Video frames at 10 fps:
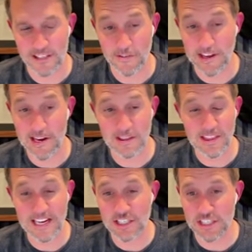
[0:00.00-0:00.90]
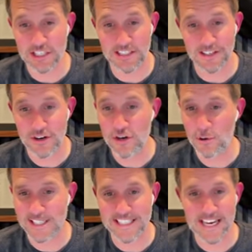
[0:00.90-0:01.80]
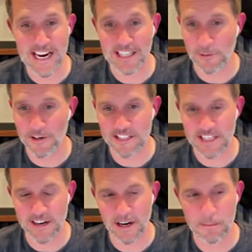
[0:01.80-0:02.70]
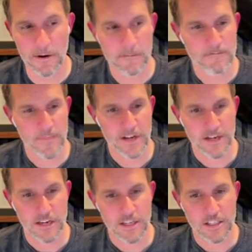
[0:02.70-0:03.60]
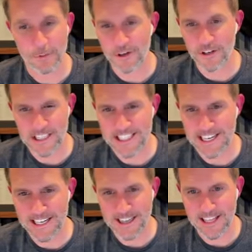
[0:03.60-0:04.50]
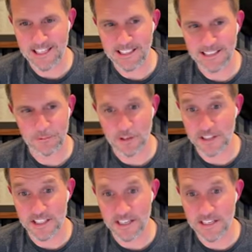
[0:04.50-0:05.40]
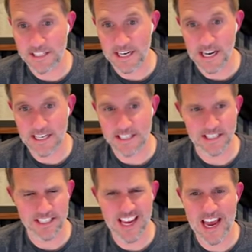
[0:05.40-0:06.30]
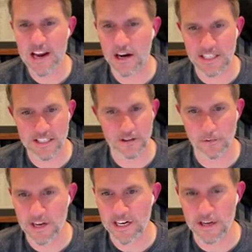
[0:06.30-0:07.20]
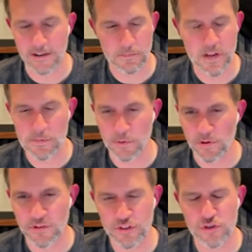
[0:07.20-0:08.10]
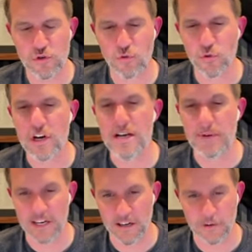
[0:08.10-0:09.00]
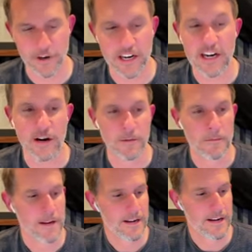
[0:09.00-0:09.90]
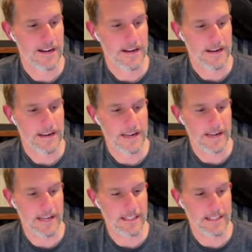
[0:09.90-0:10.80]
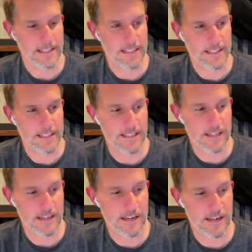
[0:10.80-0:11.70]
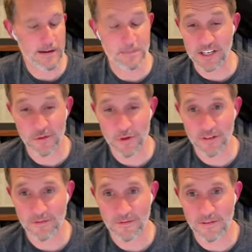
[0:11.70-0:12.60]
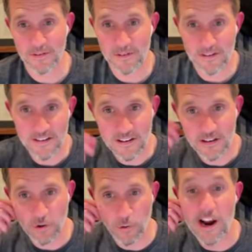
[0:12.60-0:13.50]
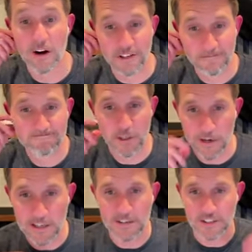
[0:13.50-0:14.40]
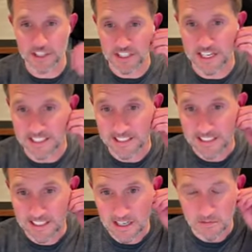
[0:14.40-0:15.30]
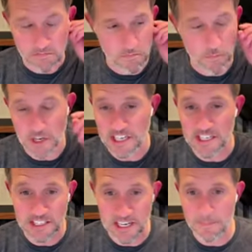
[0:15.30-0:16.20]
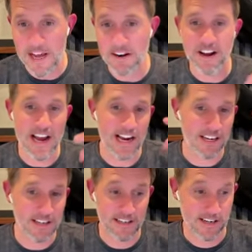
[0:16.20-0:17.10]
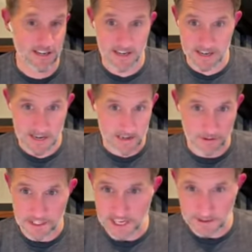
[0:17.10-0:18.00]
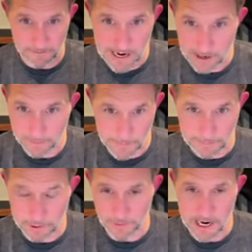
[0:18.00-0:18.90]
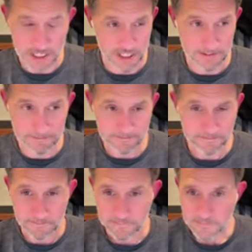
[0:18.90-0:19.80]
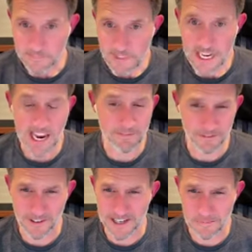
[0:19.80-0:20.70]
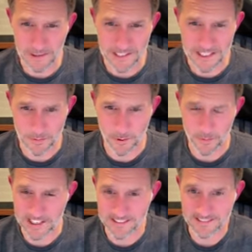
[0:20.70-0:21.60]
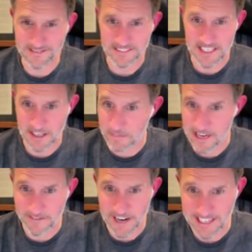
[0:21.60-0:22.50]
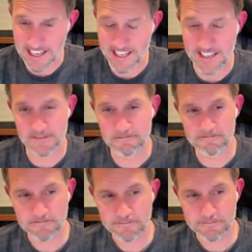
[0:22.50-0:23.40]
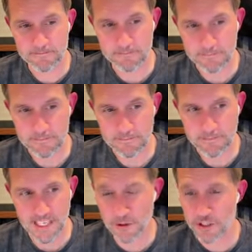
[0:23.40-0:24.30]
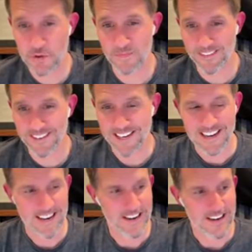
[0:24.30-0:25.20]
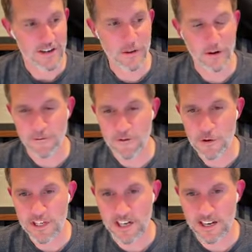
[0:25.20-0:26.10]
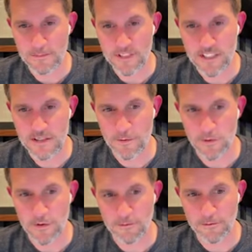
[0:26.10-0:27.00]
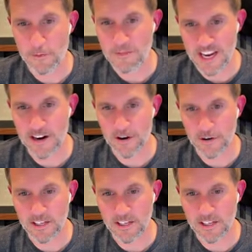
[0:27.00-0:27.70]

So they, they just knew exactly where to set up. So we couldn't see anything. We couldn't see these guys. It's chaos on the radio. Like people are screaming on the radio. Mm. And ground elements and or air we, elements? Ground, ground. Mm-hmm, just mm-hmm. like needed to get a medevac. They're taking fire from every direction. Have to find a place where we can get a medevac in. And they're just, you know, there are a few times from the air.